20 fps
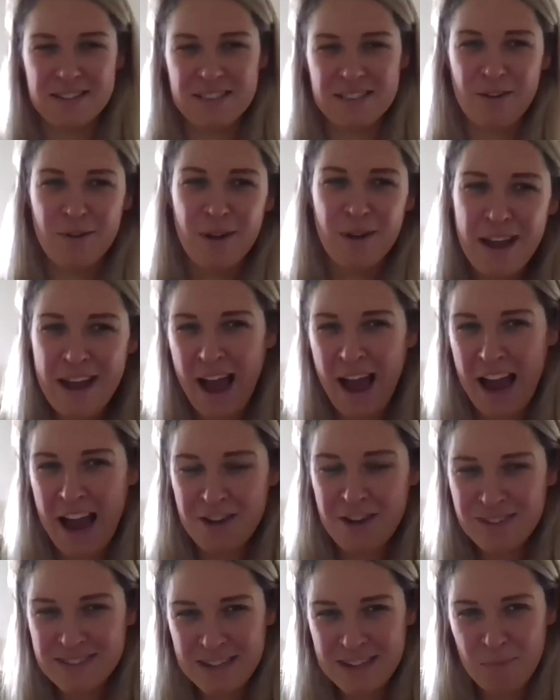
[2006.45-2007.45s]
So I
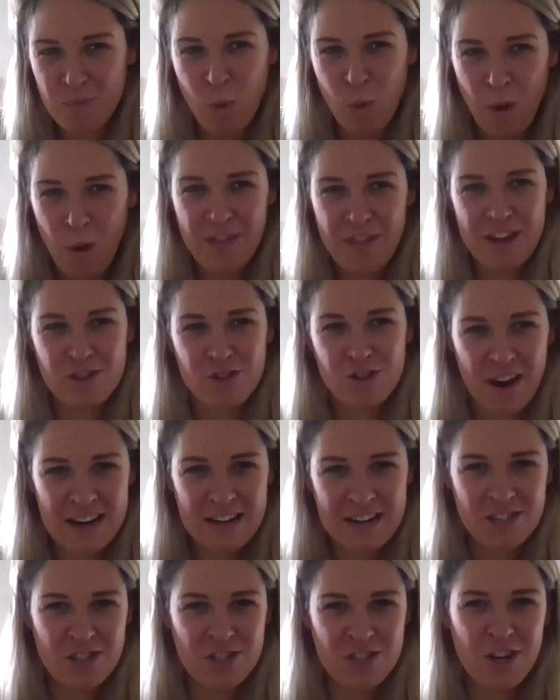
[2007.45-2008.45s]
understand what they're
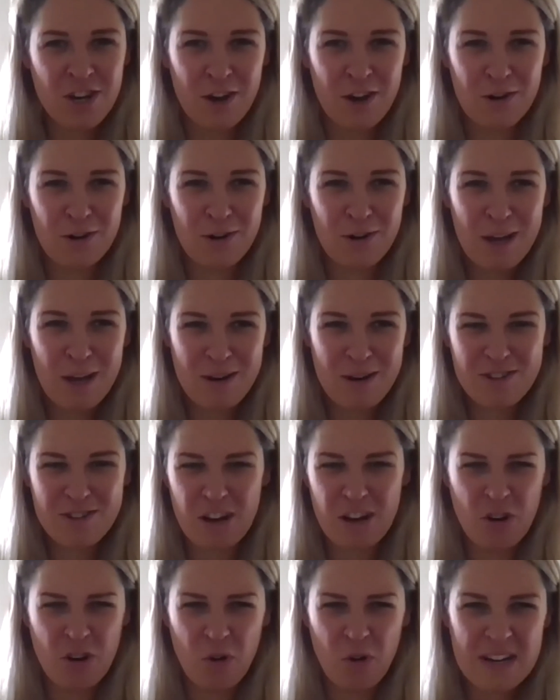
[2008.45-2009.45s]
trying to do. It
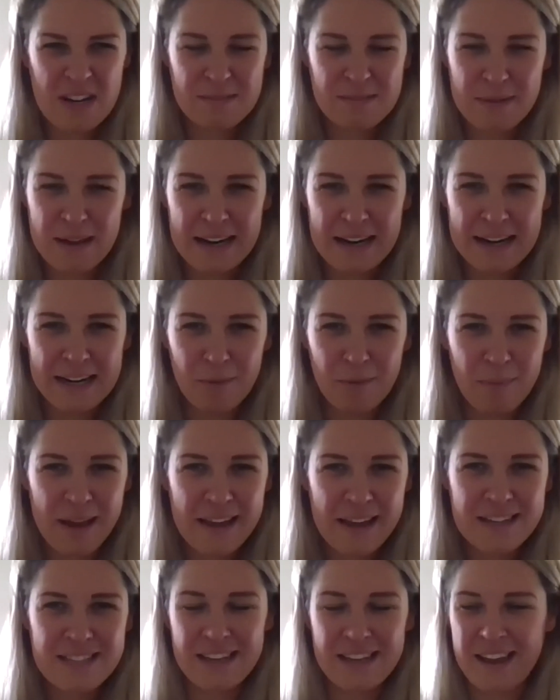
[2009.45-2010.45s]
just annoys me a little
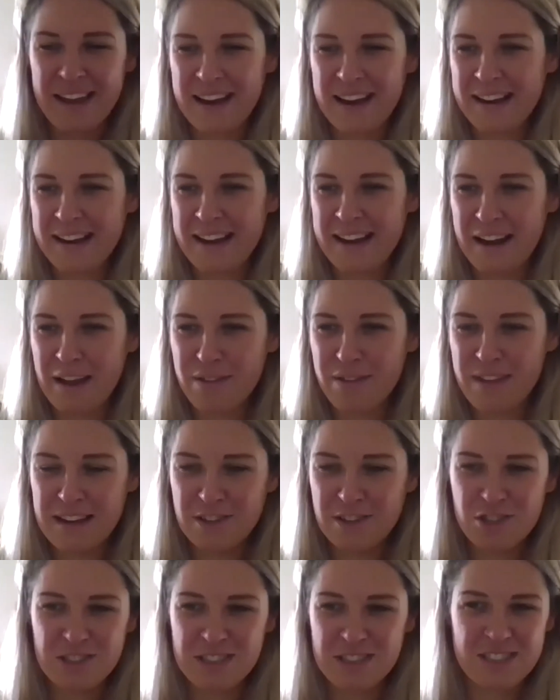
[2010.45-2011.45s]
bit. I kind of
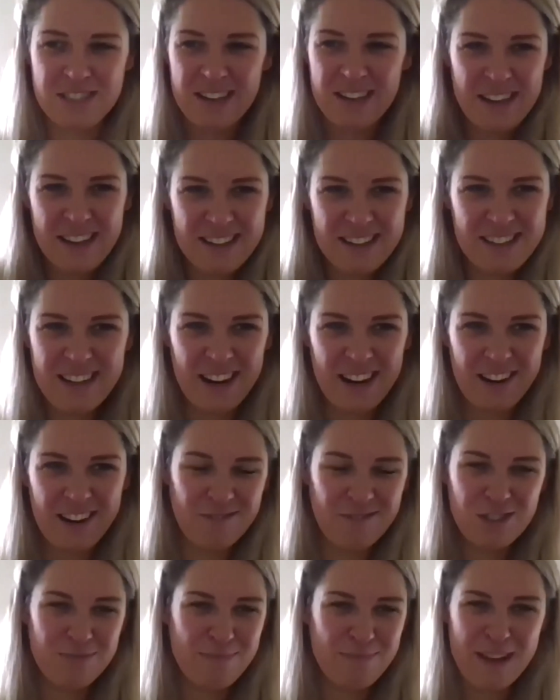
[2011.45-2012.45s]
think just
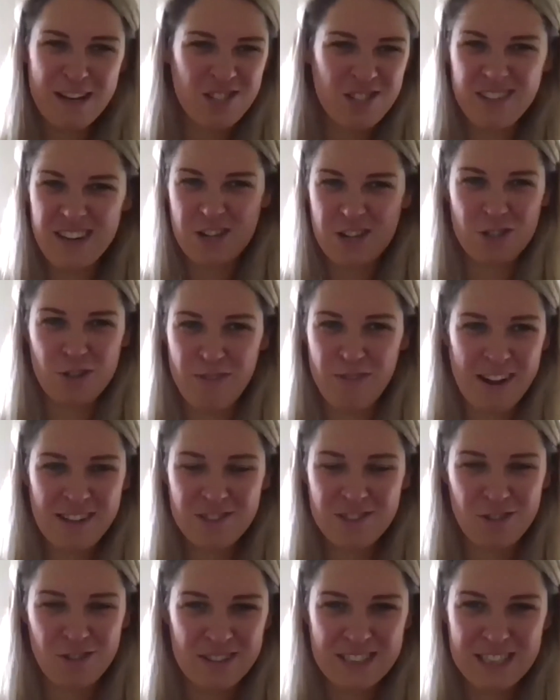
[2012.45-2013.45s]
mention national
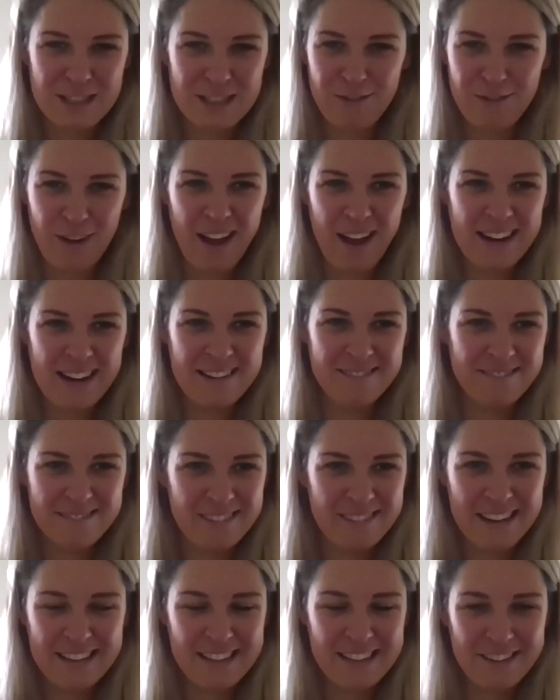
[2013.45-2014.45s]
restaurants. It's fine.
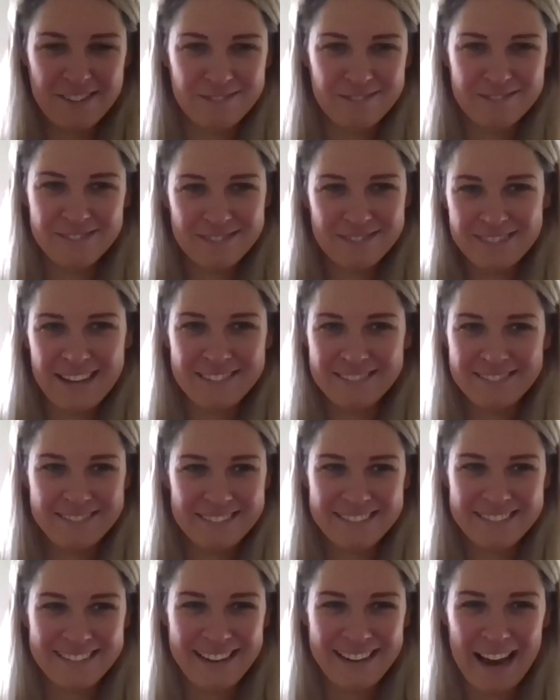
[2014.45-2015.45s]
I
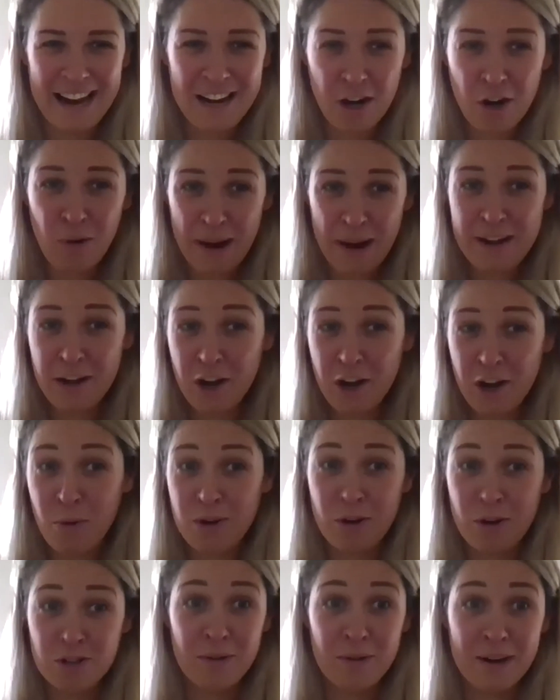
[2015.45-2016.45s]
know what
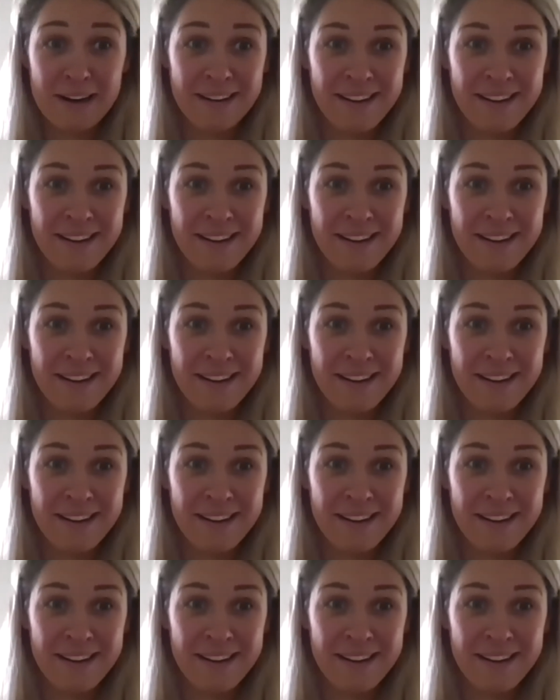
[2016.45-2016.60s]
you're doing.